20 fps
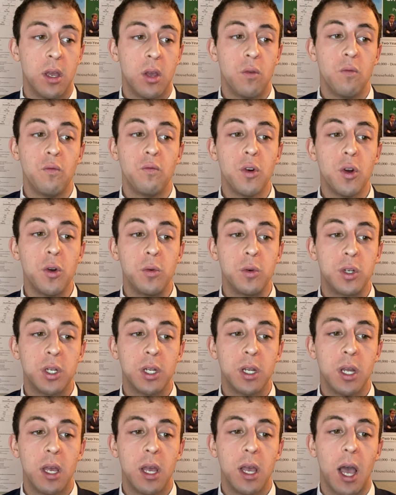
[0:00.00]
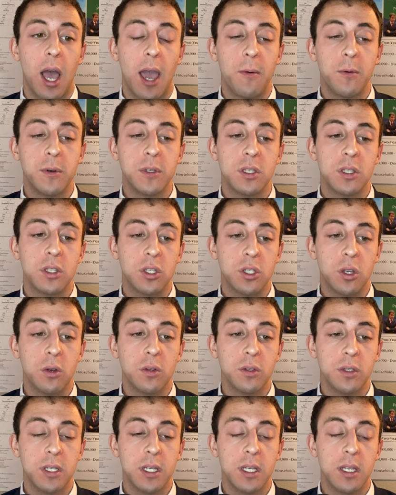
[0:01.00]
Root. I was
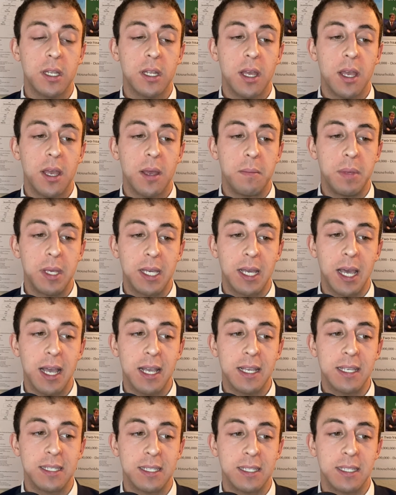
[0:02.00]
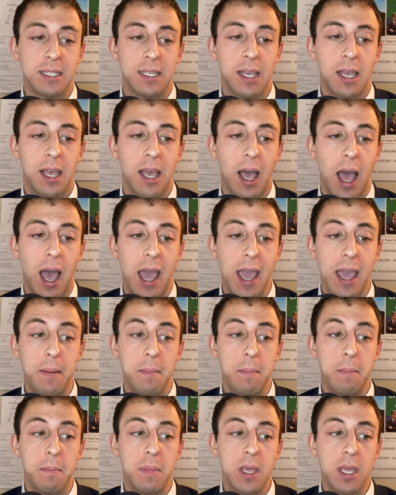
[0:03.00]
insulted because I
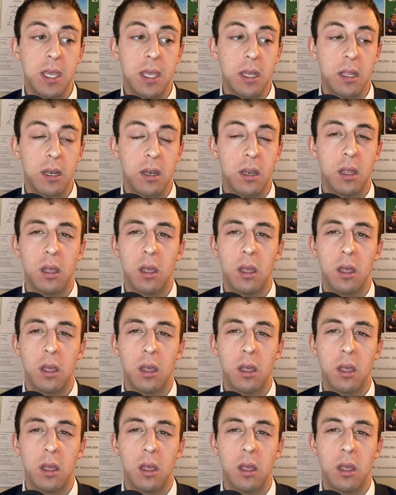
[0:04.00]
am mean.